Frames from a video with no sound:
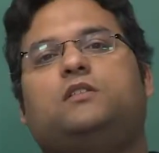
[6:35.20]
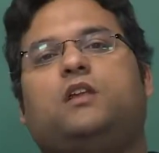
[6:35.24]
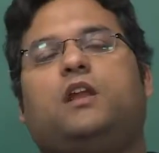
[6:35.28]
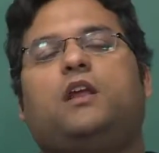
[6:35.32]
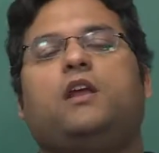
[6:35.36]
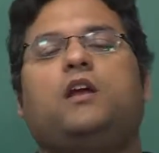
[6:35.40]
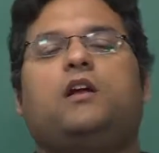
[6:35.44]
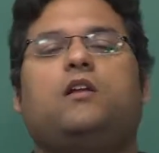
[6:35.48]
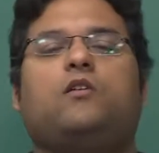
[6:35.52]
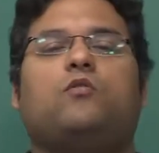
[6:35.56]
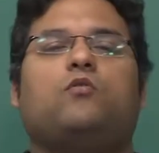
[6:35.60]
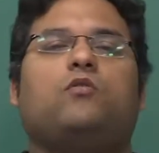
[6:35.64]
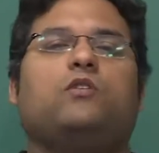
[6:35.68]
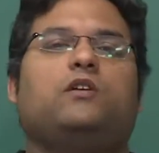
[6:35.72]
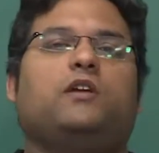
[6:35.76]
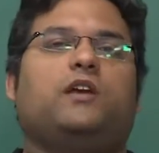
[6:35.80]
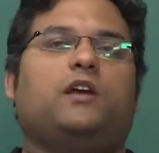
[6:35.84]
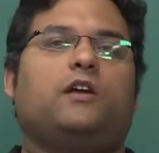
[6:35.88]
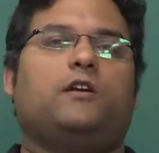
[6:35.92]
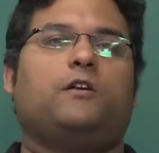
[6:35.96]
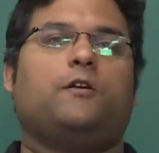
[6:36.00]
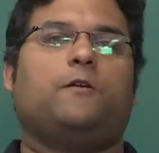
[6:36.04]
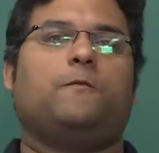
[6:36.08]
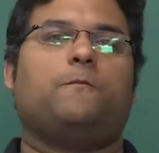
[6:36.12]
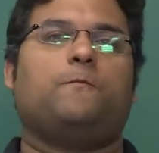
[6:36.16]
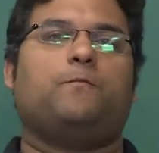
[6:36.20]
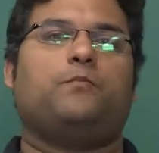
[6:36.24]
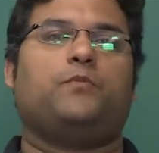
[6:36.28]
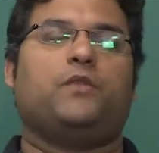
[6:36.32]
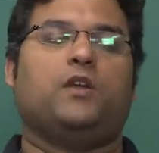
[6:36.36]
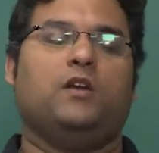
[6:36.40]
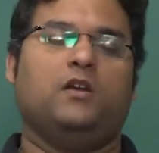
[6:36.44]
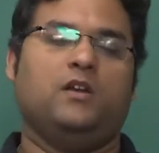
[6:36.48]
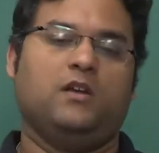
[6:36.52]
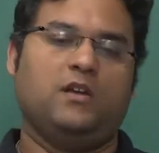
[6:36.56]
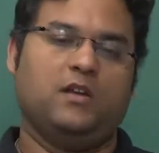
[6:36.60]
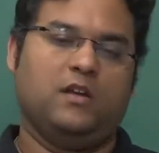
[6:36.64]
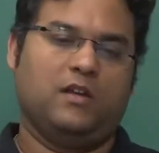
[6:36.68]
3-year-old kid.
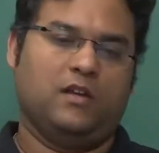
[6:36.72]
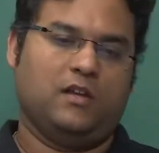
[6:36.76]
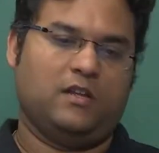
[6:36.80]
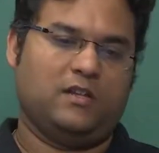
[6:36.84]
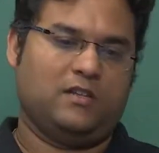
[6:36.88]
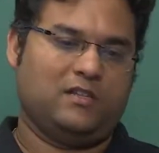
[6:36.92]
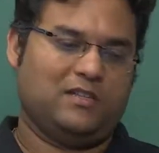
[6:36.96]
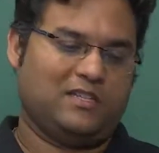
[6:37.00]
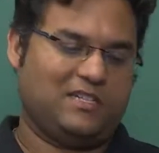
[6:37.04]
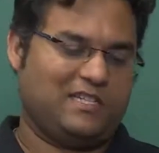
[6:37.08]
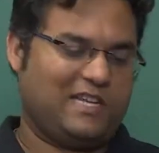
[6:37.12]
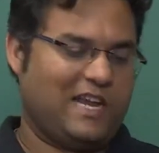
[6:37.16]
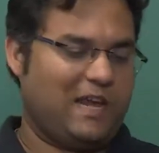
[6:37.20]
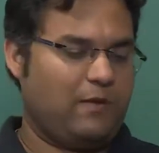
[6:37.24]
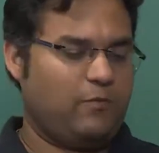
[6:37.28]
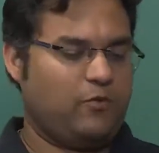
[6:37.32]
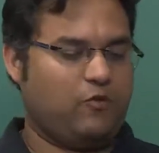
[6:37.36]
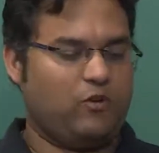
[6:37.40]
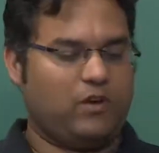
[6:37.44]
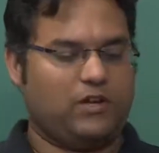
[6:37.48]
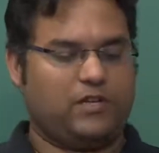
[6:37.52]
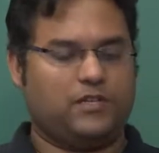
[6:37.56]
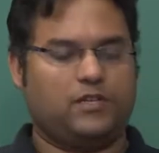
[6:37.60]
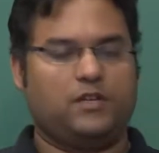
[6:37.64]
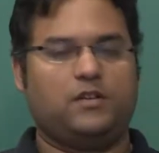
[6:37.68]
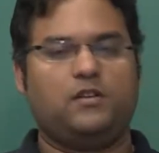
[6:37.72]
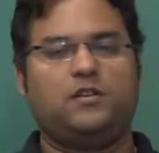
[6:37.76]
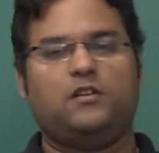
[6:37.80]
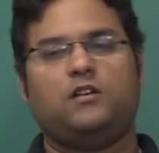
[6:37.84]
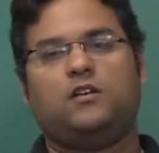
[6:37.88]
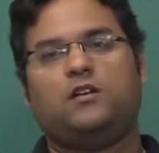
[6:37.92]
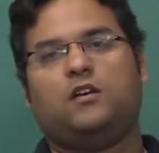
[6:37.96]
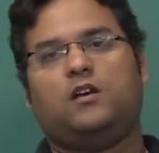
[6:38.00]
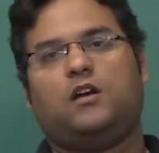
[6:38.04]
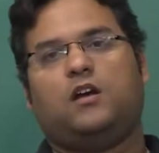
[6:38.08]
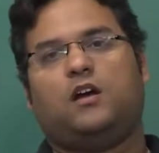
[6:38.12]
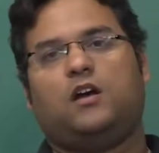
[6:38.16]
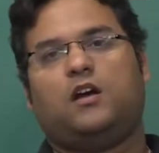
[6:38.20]
Same question,
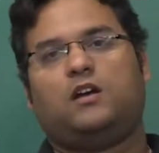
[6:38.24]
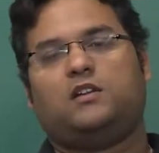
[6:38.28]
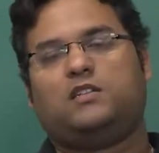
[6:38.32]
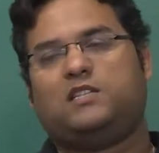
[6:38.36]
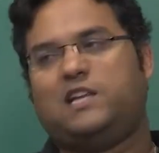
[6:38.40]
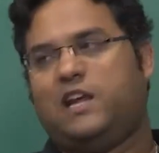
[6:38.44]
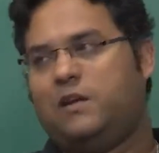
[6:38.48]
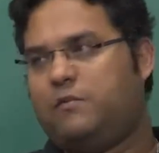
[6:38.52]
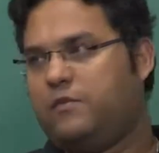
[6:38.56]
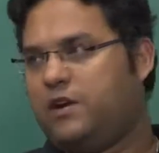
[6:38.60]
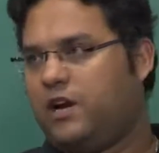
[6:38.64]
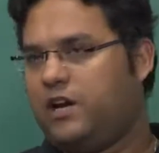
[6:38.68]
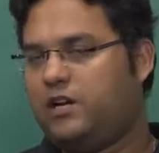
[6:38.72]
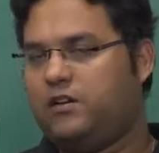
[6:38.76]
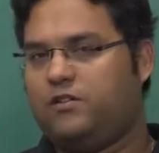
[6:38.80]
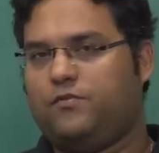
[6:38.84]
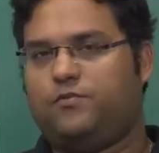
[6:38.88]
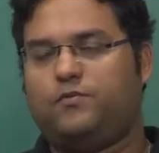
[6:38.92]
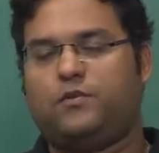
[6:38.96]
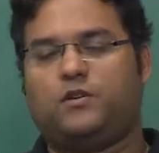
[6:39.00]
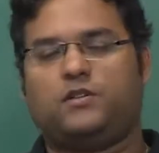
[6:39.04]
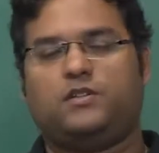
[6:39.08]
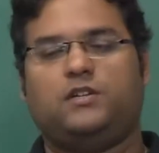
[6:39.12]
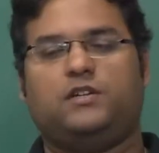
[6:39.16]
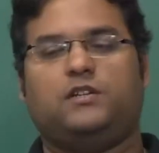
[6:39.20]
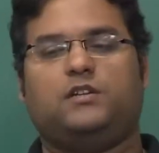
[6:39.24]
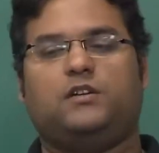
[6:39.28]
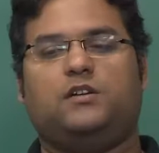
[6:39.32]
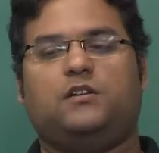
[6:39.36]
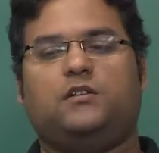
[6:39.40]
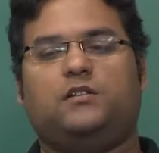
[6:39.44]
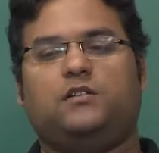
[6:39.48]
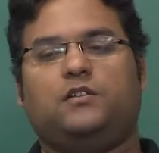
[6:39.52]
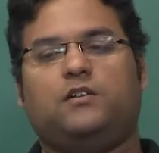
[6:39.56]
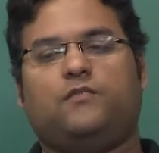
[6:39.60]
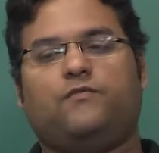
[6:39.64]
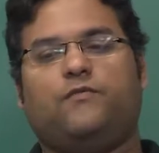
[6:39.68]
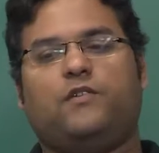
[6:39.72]
same kind of procedure.
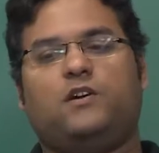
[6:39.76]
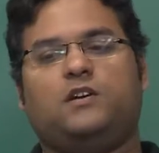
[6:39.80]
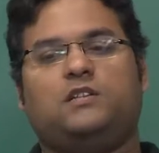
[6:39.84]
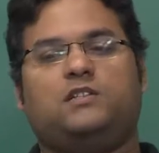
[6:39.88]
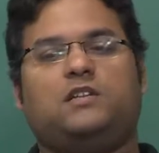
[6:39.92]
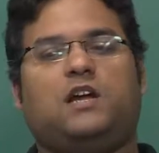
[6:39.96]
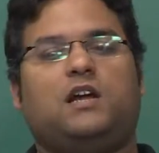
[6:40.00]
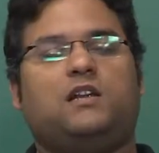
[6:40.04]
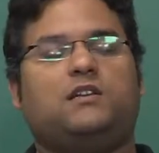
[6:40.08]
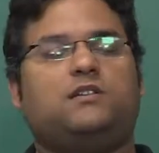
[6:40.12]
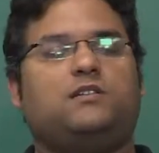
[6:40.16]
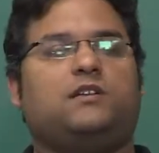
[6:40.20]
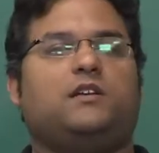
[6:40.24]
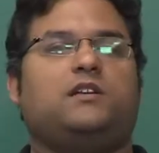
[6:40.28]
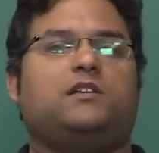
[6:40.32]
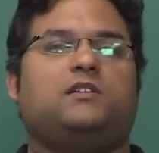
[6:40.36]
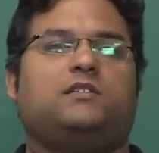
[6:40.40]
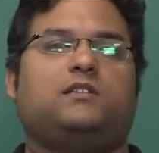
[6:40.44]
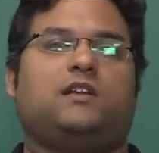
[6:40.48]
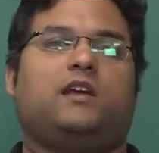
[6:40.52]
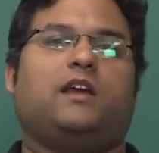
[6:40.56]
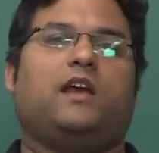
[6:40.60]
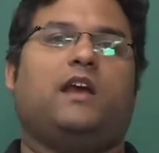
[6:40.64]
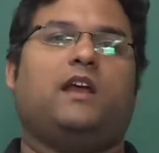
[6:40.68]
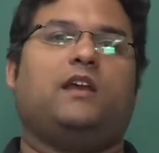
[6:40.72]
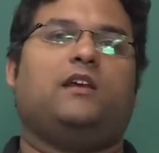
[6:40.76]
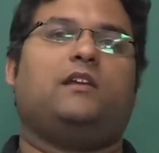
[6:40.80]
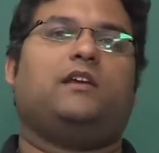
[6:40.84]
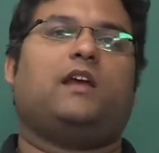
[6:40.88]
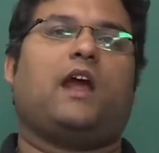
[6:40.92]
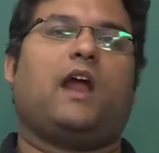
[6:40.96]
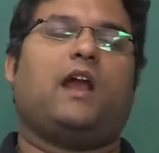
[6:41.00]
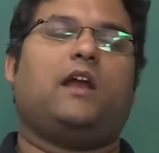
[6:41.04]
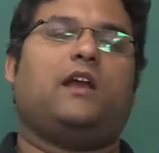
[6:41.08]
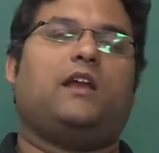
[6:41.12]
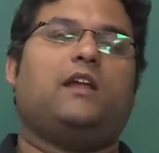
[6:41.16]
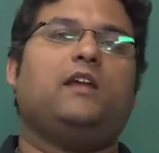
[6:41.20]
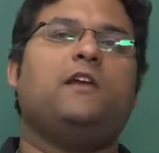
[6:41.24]
The first answer is again
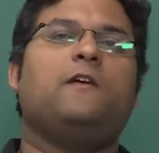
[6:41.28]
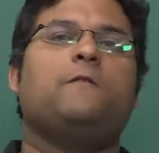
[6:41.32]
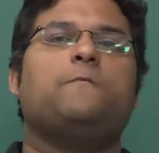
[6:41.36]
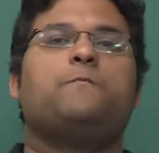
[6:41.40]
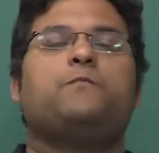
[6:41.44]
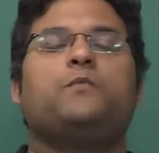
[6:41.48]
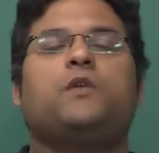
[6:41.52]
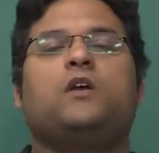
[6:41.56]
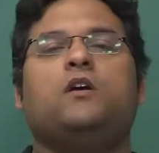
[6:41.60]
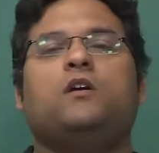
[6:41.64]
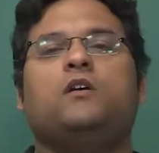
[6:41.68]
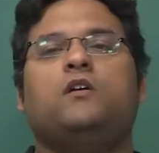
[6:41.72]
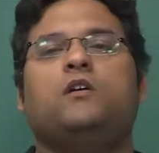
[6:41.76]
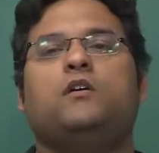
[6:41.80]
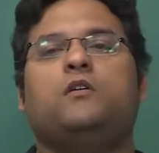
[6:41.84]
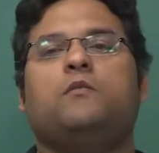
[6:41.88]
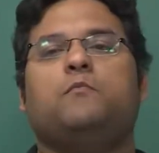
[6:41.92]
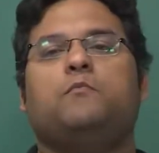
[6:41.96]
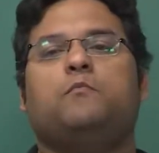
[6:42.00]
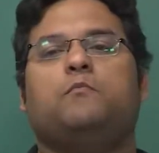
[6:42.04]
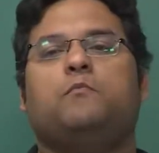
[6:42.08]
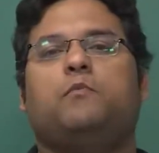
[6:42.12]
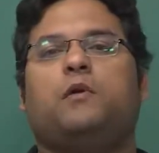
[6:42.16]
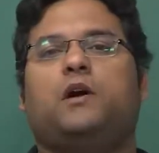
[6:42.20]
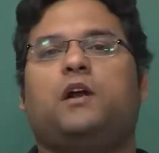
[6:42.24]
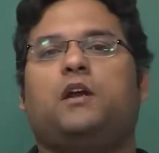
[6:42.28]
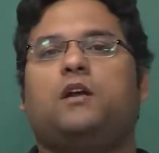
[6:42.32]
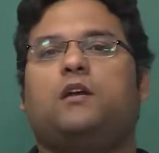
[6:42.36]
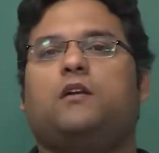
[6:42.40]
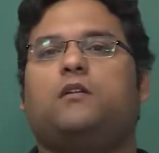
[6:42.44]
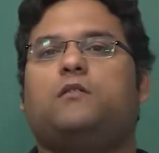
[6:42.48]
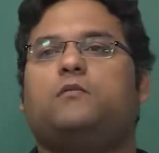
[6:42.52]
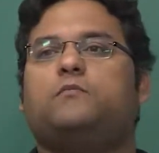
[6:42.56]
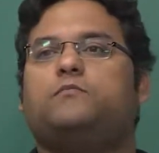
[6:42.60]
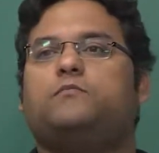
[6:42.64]
candy, but